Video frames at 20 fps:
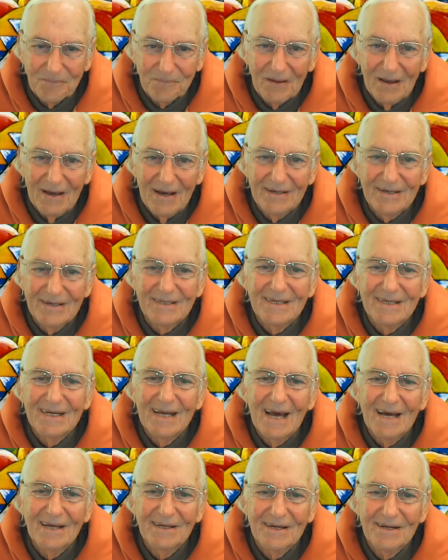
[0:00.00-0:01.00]
and she
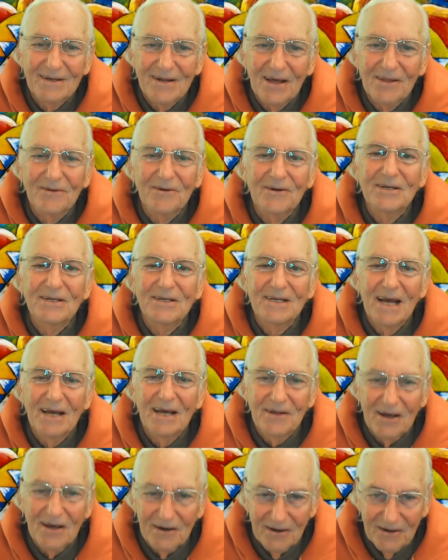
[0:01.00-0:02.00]
has another
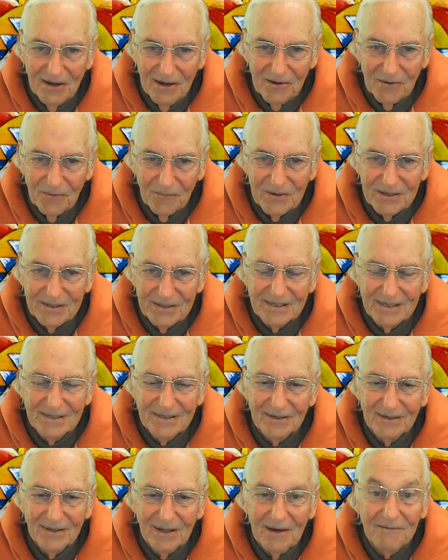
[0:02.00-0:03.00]
agenda, which is to
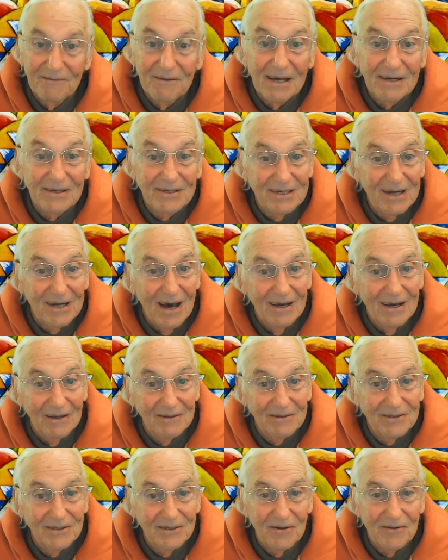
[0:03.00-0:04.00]
love that child.
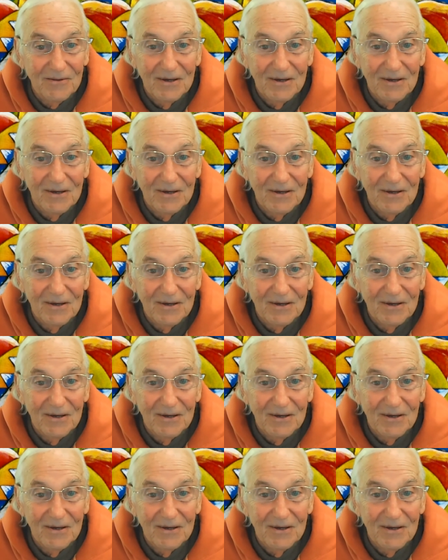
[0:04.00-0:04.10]
So